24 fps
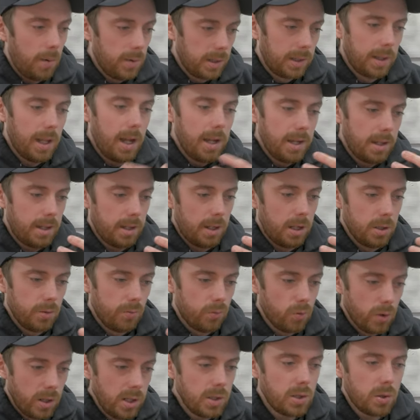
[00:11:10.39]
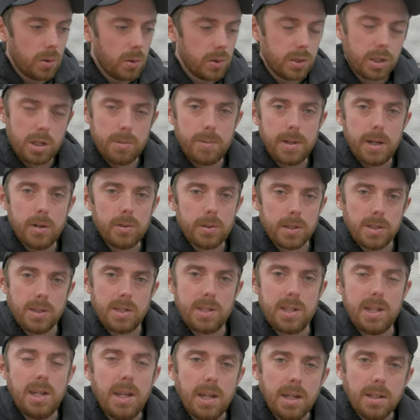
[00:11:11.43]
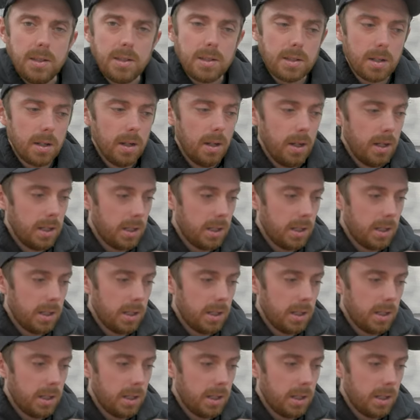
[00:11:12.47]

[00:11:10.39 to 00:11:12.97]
would like a resource to be able to see it,